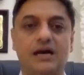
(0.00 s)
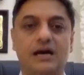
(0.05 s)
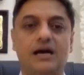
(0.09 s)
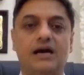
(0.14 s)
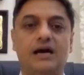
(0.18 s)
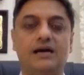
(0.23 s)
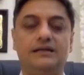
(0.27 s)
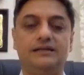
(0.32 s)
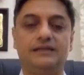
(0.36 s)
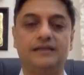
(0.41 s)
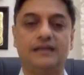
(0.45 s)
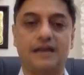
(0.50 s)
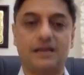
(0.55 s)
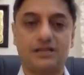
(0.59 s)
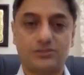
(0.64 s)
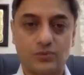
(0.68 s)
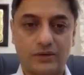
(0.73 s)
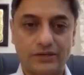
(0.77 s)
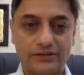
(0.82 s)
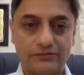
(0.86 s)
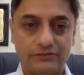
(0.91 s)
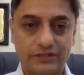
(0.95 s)
In the
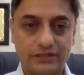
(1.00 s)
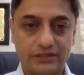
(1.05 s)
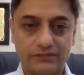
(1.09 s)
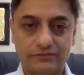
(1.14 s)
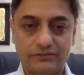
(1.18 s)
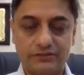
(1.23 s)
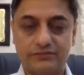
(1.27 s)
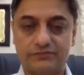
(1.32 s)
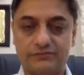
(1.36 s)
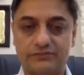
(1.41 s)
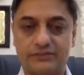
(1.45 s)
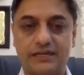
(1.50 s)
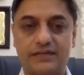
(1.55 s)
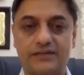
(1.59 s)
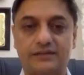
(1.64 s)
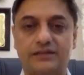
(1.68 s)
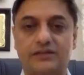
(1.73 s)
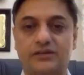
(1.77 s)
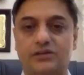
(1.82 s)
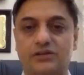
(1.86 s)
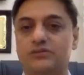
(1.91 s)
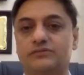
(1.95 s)
last 1 year, we have done
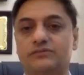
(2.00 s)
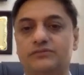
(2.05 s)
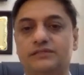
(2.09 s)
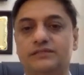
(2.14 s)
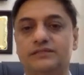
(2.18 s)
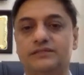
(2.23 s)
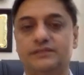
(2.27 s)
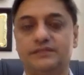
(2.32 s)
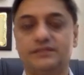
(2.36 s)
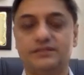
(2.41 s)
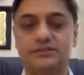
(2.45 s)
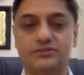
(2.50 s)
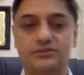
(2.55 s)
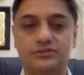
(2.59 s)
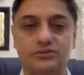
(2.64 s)
a lot of these things.